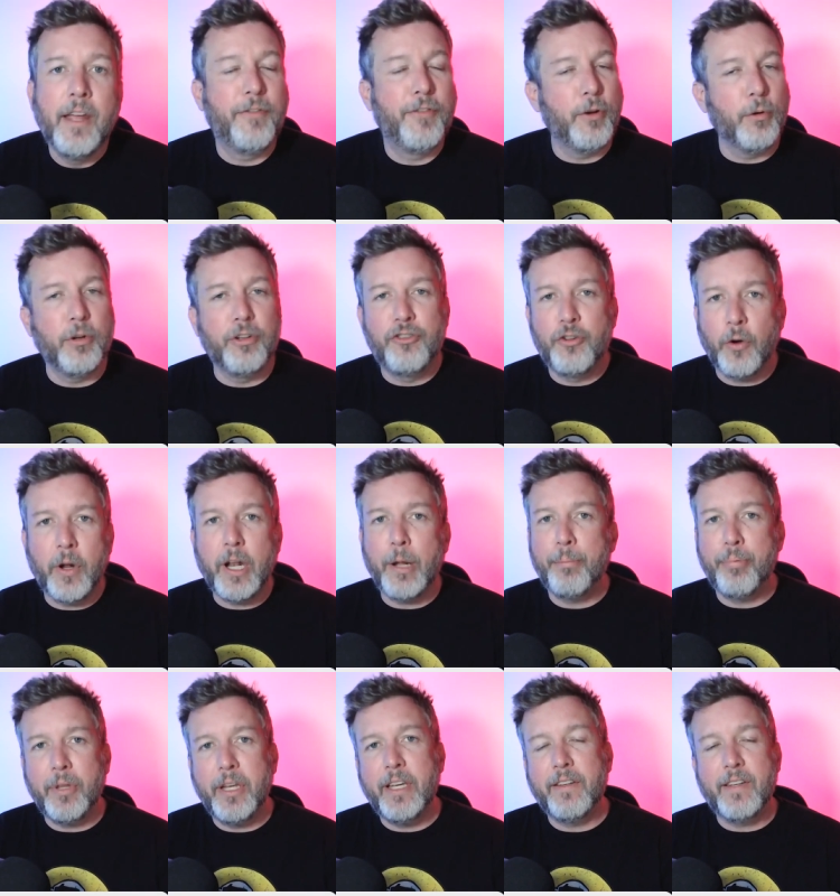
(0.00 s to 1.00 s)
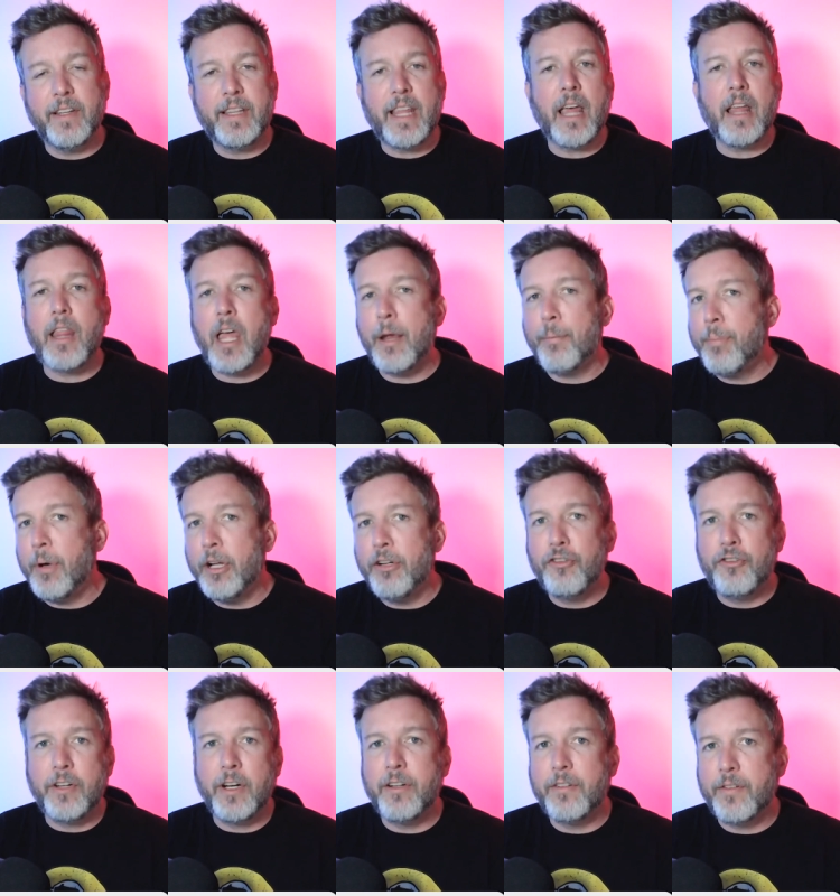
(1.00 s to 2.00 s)
If you enjoyed it, please hit that like
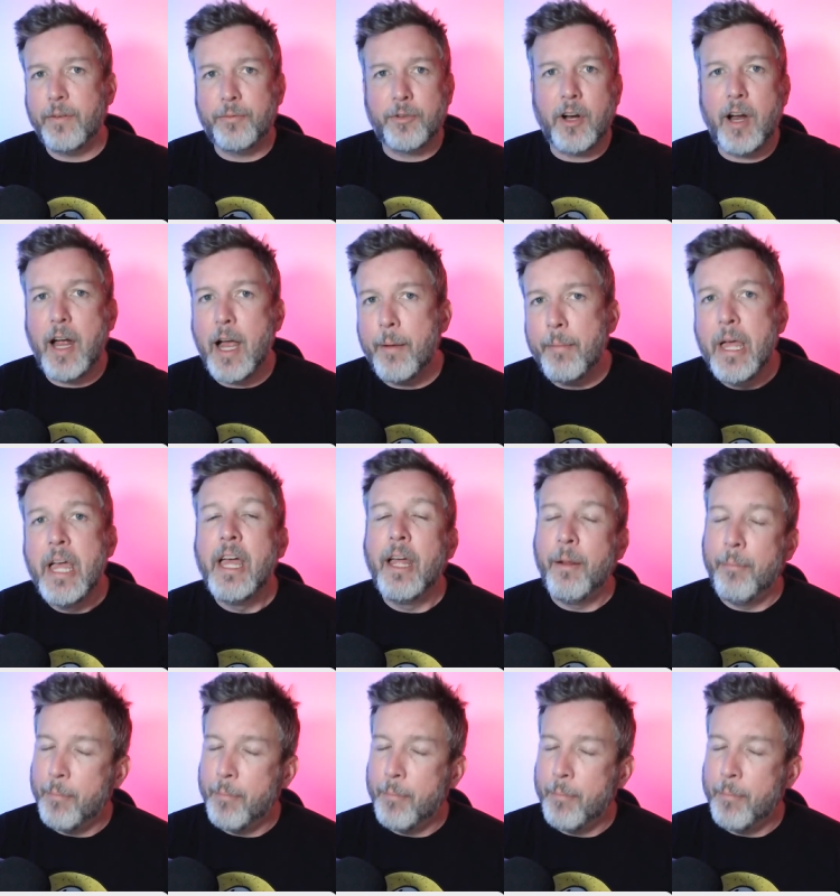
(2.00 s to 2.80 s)
button, share, subscribe,